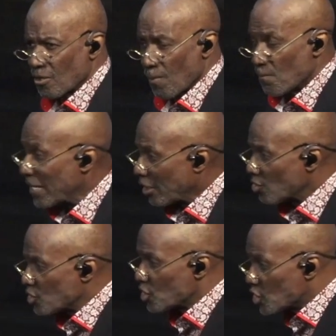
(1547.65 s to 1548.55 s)

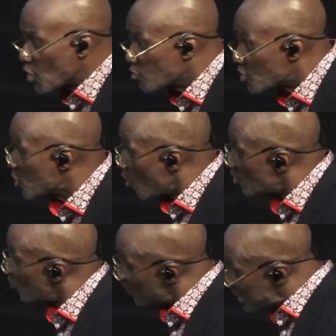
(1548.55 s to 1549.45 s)
Because it suits your
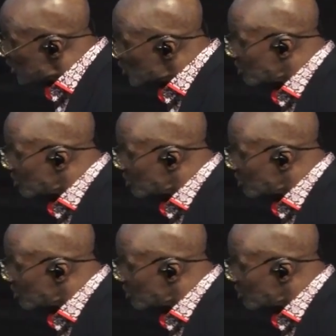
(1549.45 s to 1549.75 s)
tradition.